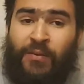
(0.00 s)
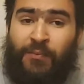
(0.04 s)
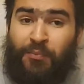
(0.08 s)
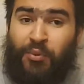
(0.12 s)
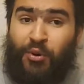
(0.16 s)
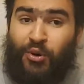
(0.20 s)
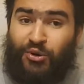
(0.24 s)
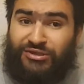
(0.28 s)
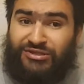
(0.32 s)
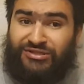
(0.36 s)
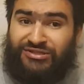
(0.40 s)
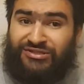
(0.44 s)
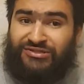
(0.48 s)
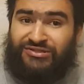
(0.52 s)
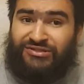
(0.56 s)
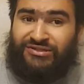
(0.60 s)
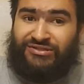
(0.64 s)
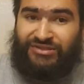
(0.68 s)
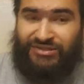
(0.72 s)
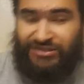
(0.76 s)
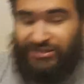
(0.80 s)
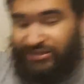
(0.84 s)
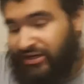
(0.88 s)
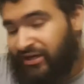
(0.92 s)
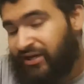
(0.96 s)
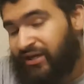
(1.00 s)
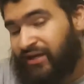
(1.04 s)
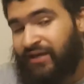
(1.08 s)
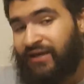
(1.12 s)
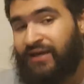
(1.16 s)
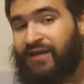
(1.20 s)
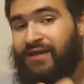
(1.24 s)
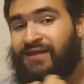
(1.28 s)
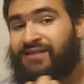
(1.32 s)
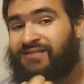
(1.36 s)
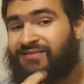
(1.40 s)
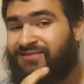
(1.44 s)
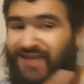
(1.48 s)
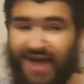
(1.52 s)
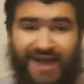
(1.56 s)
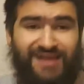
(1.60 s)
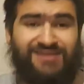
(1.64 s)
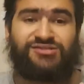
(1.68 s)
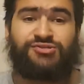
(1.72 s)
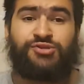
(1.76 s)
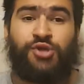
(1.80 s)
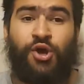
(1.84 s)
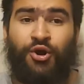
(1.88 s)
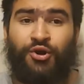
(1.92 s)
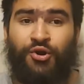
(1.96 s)
But
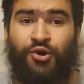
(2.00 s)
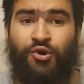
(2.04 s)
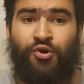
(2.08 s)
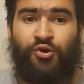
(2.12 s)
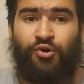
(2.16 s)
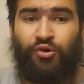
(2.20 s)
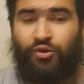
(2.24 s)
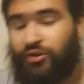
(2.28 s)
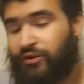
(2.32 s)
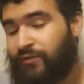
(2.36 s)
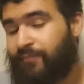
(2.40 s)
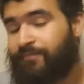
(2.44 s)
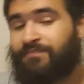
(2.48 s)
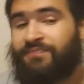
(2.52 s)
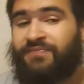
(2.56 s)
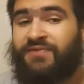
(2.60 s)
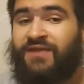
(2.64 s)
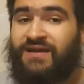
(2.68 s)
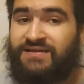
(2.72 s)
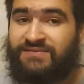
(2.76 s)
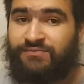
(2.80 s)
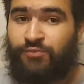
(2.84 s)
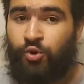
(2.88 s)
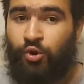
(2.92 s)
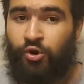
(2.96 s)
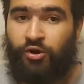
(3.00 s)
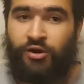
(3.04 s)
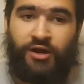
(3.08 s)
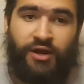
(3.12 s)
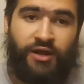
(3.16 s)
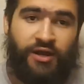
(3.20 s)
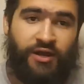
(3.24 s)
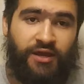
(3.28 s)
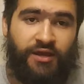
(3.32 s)
that's not all. There's more.